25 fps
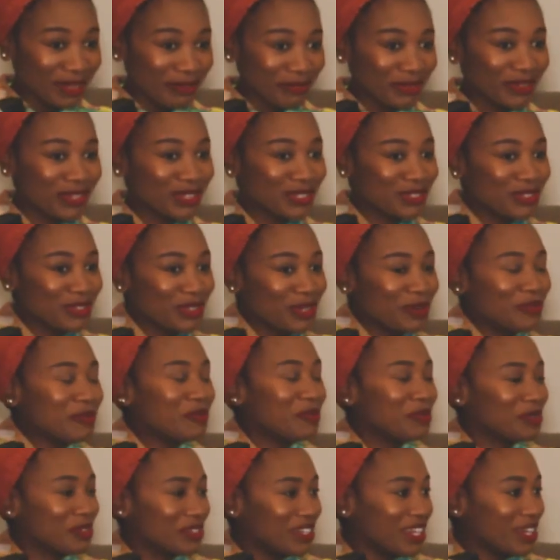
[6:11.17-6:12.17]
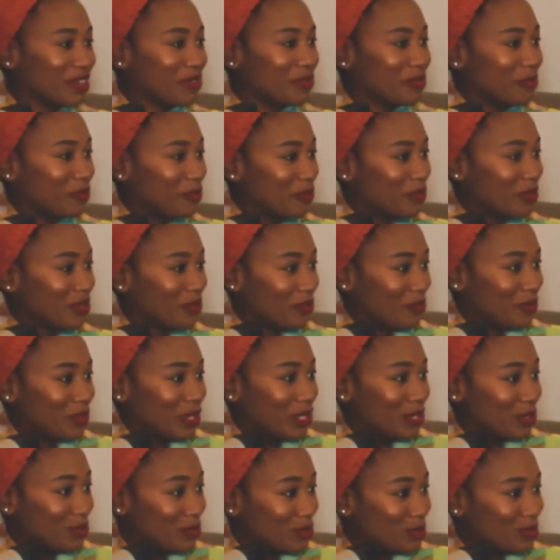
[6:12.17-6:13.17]
Because, we
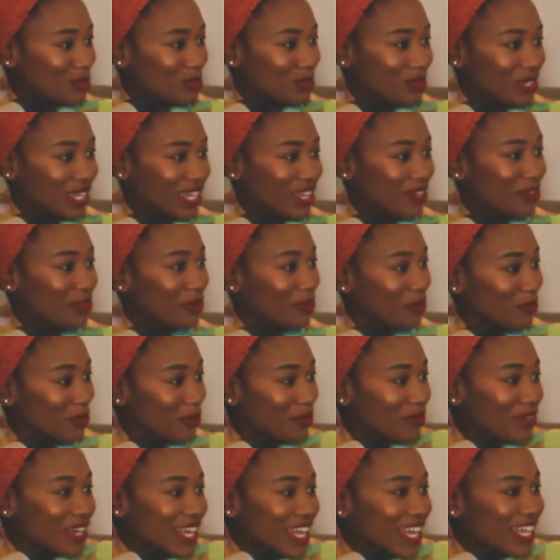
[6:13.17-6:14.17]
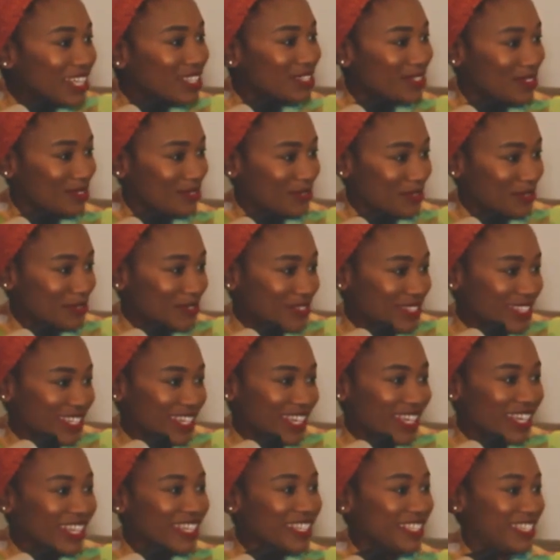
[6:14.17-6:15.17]
used to like Corollas,
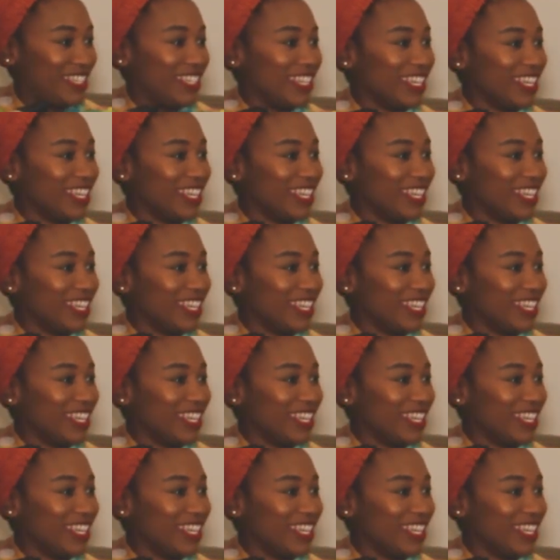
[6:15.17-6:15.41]
Toyotas.